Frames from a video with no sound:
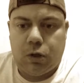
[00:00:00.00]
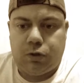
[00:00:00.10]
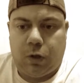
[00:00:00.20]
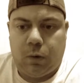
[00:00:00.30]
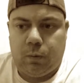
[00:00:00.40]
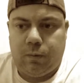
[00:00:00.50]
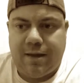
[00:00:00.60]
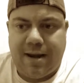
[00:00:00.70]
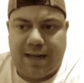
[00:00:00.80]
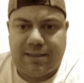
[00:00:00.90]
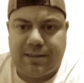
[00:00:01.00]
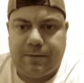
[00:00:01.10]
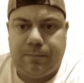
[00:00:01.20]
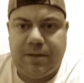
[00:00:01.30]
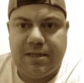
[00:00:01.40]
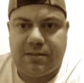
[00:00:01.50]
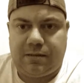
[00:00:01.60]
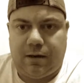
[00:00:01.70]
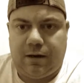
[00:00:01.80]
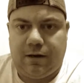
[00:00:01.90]
So the next
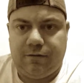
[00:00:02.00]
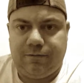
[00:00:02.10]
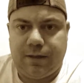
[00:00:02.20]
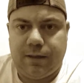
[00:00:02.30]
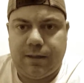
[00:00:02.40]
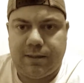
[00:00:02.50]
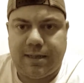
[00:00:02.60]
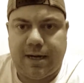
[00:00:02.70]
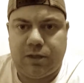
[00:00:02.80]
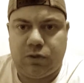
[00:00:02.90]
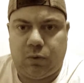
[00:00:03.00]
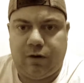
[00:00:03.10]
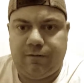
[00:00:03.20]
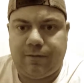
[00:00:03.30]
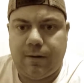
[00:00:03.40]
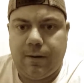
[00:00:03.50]
piece of today's sort of